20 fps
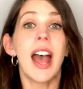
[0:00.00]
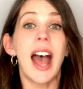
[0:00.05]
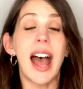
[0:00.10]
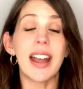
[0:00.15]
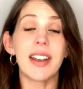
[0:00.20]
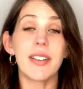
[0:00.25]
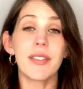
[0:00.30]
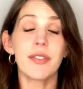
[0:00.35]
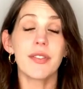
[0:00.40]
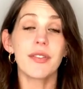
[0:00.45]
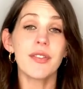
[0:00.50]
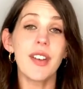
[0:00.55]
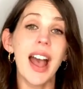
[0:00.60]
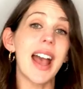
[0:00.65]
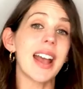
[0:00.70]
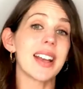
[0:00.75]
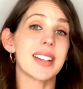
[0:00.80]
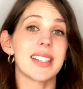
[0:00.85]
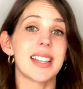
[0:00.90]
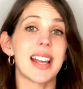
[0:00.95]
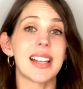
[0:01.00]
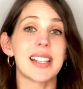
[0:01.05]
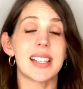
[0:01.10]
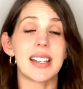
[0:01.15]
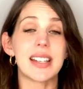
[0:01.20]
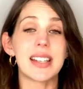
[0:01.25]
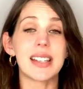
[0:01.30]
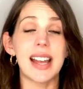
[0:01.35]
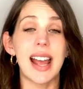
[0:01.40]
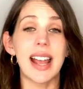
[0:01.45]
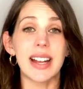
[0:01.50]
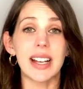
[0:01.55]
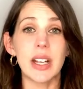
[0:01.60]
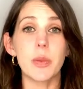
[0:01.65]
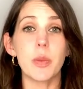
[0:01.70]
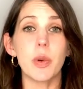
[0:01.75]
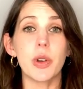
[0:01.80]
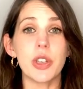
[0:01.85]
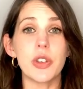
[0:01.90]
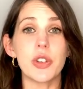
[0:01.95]
And in fact, that's exactly
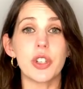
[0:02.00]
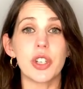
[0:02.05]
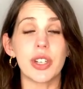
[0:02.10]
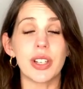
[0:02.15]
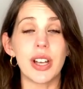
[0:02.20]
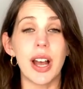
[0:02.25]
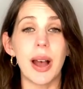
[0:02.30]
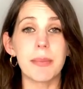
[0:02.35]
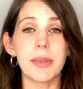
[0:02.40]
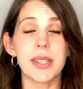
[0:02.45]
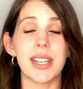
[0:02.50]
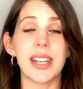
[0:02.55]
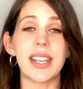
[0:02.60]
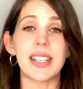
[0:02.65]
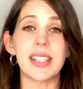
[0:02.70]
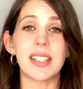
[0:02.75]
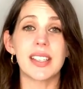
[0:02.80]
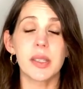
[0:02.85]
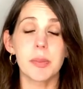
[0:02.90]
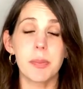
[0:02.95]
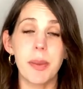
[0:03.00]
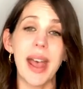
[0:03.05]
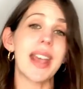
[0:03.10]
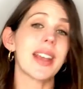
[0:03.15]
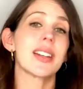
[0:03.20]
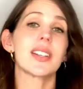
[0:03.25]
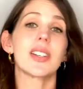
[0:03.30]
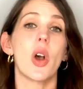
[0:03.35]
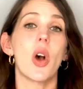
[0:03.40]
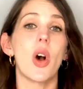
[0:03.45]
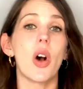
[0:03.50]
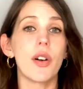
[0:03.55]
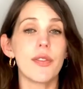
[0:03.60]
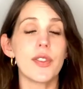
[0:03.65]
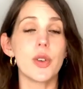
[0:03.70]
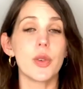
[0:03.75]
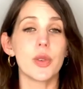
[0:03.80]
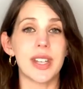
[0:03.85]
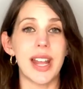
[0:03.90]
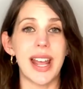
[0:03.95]
what you should come to expect of
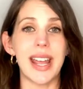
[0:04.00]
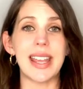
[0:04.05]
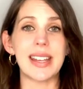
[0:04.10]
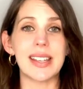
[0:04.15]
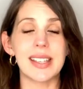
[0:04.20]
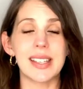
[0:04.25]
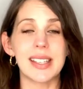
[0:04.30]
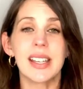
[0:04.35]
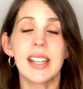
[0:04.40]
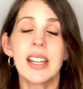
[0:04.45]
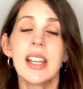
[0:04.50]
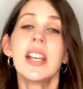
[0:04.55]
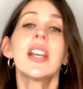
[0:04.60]
your dates.